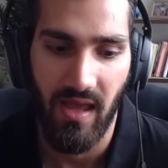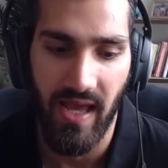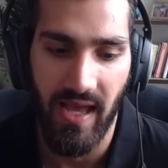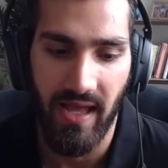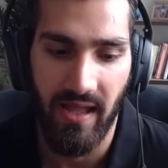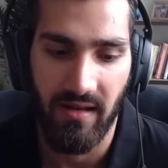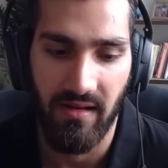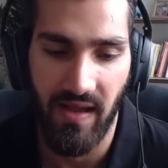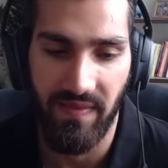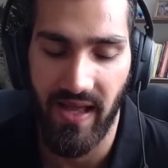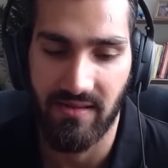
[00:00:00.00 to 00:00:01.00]
And
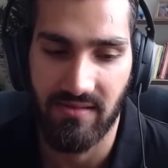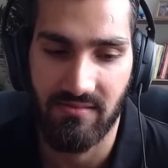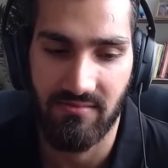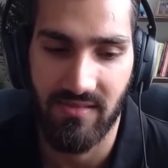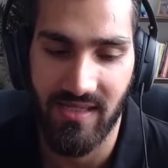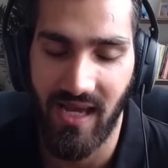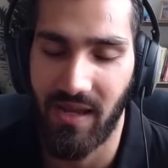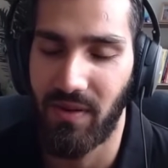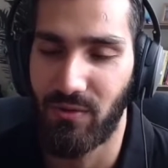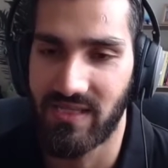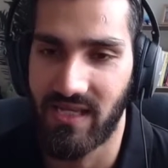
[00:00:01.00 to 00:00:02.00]
at that time,
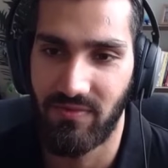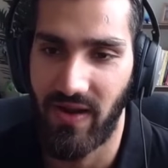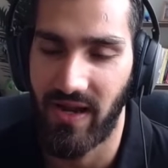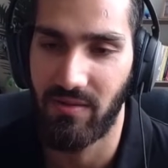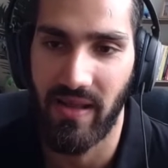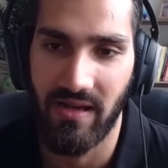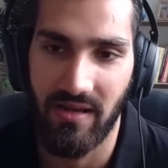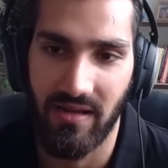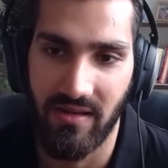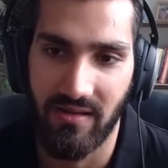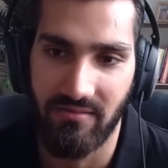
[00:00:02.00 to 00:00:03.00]
I was
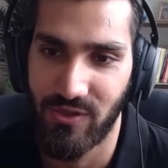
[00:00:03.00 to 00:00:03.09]
recommended